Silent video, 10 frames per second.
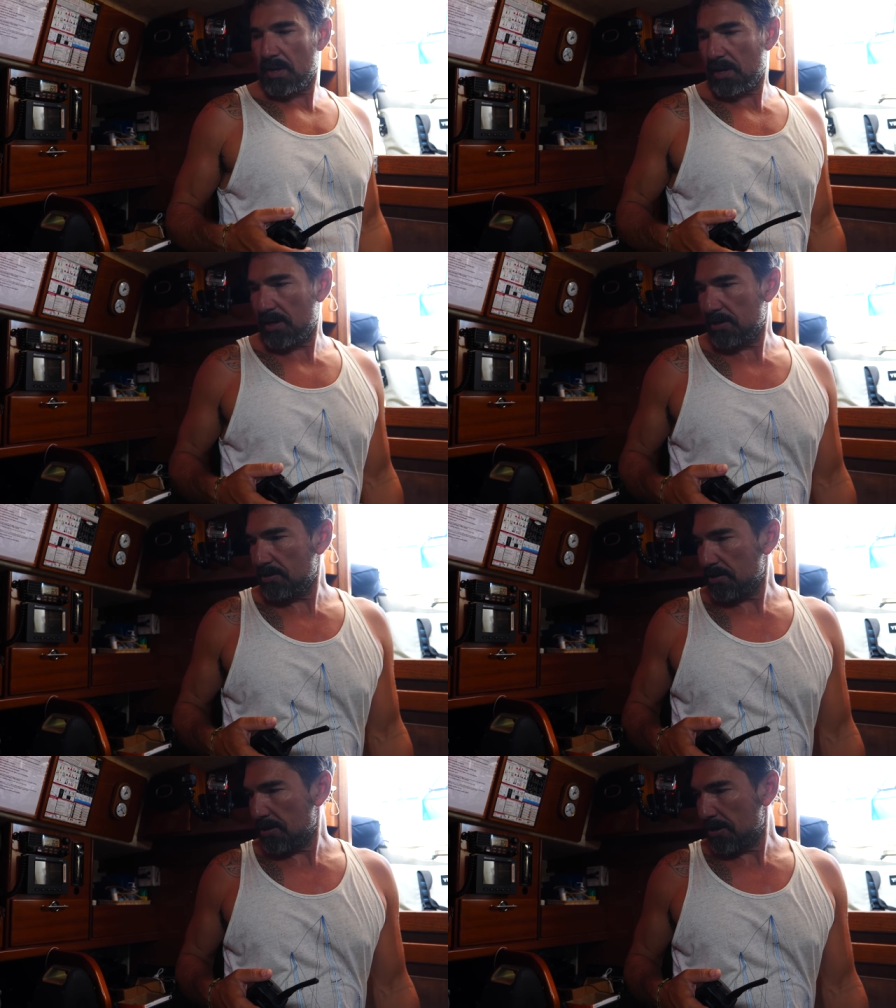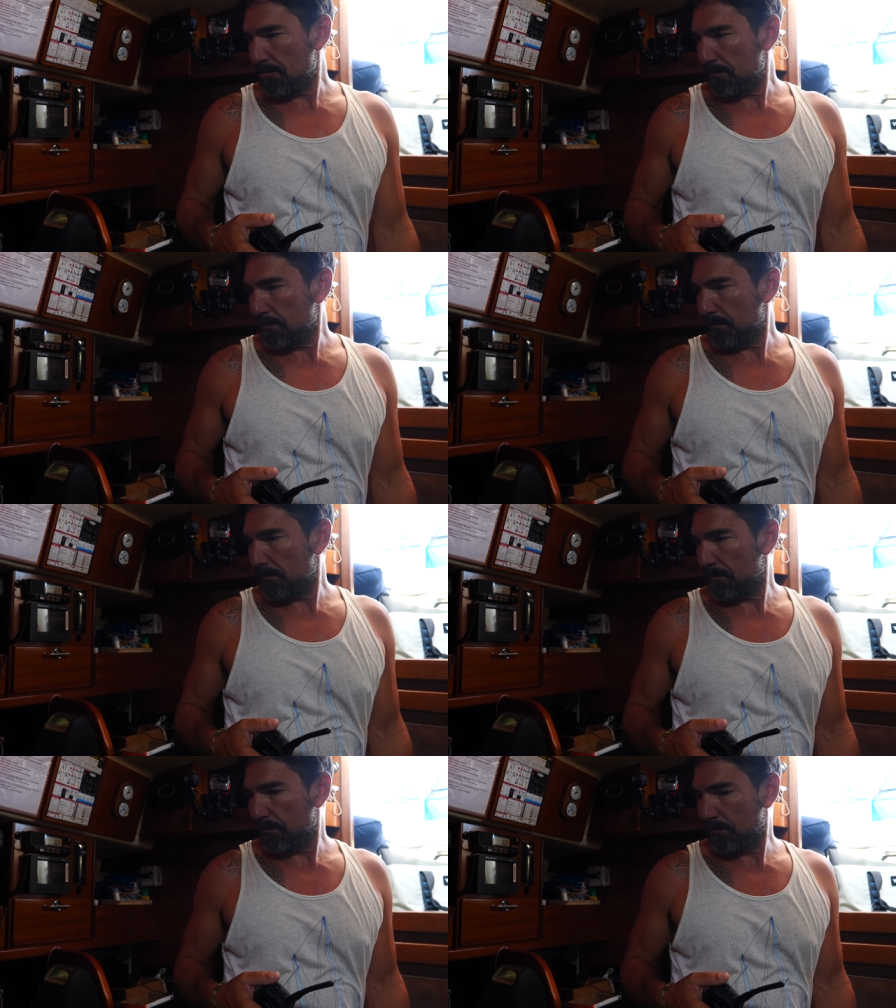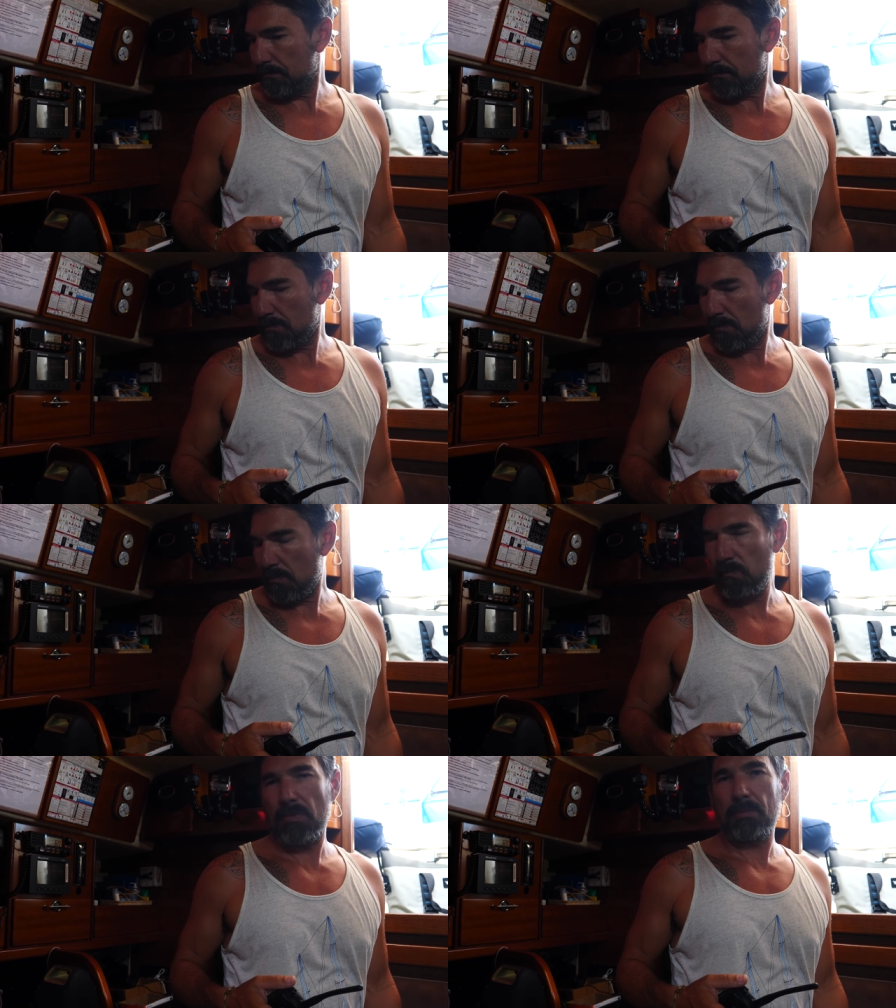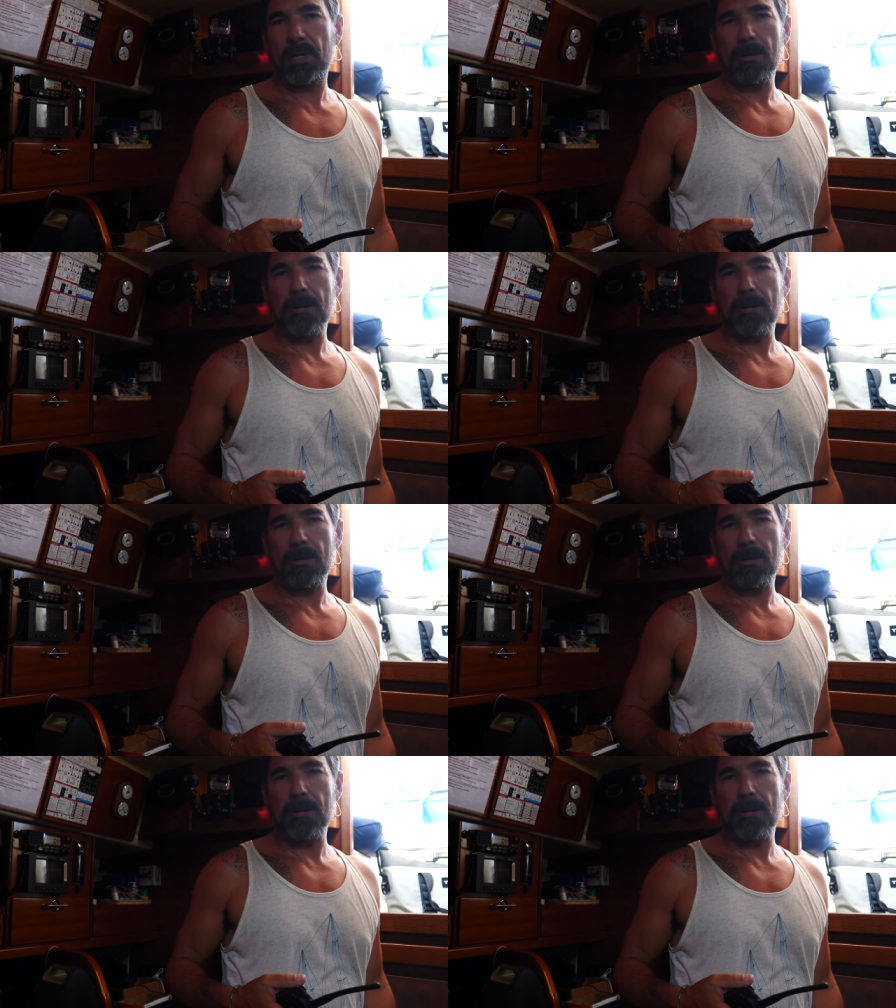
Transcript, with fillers: And um, then we